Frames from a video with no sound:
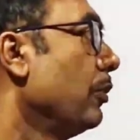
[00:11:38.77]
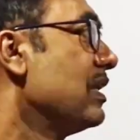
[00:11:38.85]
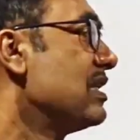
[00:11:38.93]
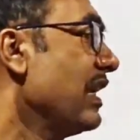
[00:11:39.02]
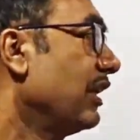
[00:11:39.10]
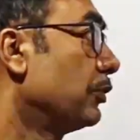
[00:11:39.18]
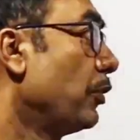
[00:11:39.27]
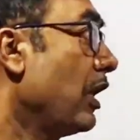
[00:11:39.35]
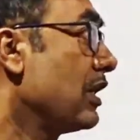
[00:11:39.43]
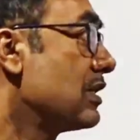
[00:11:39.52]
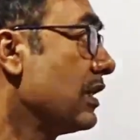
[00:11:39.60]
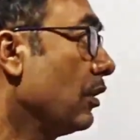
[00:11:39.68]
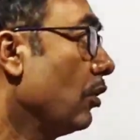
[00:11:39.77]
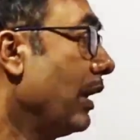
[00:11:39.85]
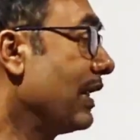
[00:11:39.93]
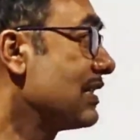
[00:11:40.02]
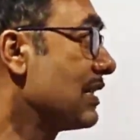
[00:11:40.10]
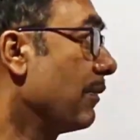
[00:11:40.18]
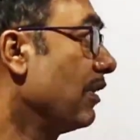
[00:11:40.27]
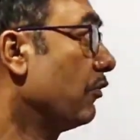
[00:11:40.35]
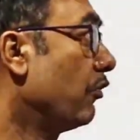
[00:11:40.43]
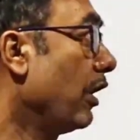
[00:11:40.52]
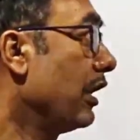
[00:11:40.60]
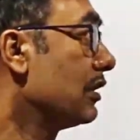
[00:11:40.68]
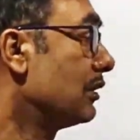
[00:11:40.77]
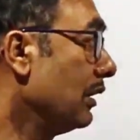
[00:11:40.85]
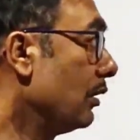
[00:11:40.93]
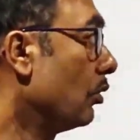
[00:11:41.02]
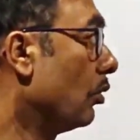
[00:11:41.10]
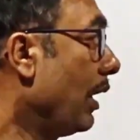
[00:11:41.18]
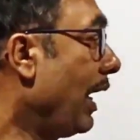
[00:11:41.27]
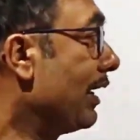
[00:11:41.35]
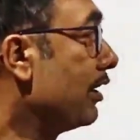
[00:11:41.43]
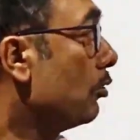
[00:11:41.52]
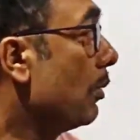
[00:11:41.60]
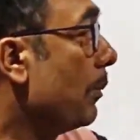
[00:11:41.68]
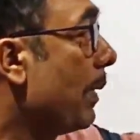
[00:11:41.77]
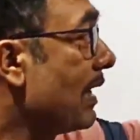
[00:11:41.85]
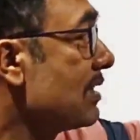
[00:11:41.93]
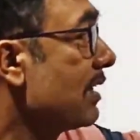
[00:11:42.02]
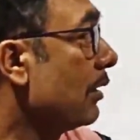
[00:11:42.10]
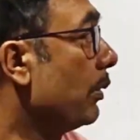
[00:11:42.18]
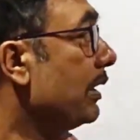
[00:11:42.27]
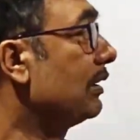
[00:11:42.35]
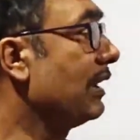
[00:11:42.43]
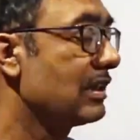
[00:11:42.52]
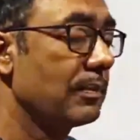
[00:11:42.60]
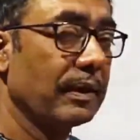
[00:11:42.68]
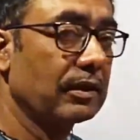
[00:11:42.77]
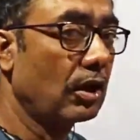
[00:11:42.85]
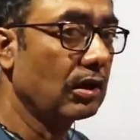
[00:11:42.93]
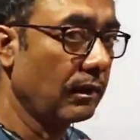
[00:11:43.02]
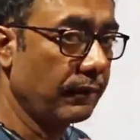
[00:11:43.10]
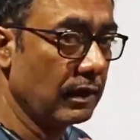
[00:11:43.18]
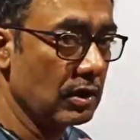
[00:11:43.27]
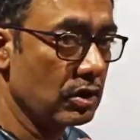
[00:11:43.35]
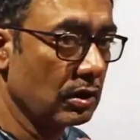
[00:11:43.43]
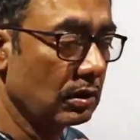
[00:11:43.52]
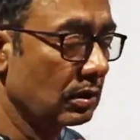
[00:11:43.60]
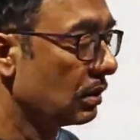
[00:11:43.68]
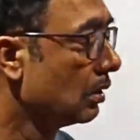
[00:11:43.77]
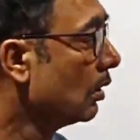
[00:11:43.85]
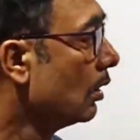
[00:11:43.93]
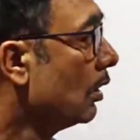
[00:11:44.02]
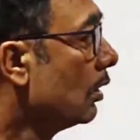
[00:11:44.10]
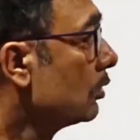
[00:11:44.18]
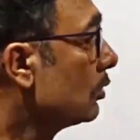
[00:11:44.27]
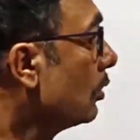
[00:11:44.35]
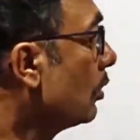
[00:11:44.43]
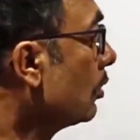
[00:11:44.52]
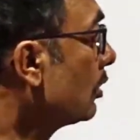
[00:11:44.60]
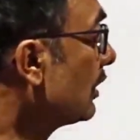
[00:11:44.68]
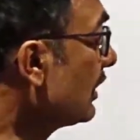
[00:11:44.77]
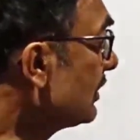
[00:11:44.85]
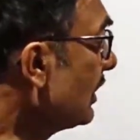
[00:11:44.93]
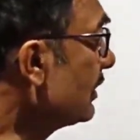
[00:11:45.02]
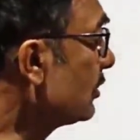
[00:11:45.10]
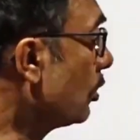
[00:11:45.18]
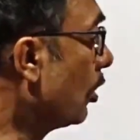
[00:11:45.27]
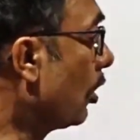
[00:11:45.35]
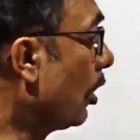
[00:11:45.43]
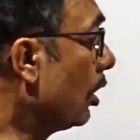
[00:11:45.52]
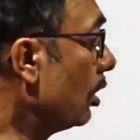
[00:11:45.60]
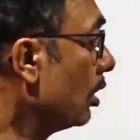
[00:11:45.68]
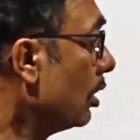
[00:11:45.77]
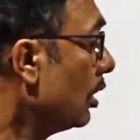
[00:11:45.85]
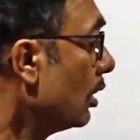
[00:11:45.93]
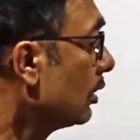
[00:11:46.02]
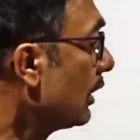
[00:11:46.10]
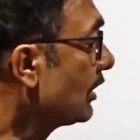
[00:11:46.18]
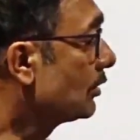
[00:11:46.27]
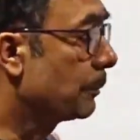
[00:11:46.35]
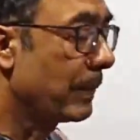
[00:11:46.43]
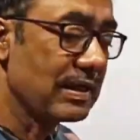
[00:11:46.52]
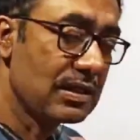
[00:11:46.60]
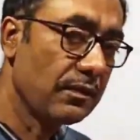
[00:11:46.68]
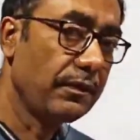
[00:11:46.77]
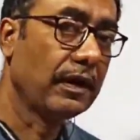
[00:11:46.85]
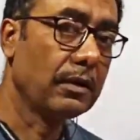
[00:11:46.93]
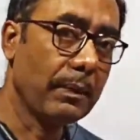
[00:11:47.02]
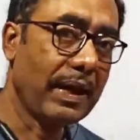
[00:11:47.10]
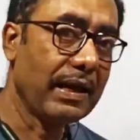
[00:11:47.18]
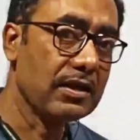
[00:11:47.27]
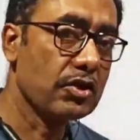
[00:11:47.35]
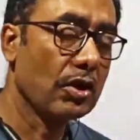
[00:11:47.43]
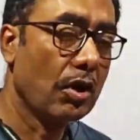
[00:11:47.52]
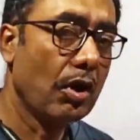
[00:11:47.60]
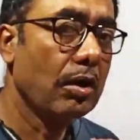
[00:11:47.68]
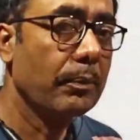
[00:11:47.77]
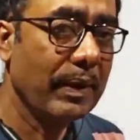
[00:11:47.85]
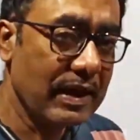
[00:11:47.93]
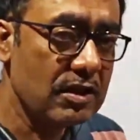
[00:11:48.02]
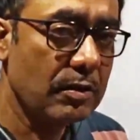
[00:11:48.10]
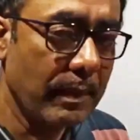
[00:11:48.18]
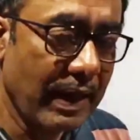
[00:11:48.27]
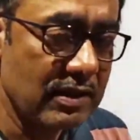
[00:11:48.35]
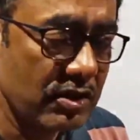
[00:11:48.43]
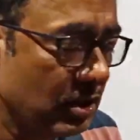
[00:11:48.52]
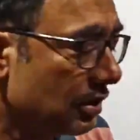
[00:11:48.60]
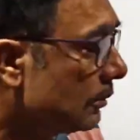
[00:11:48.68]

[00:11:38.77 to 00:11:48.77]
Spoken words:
be 6.0 and 7.0, and it will be matching with this method definition. So this is called the specific match or best match.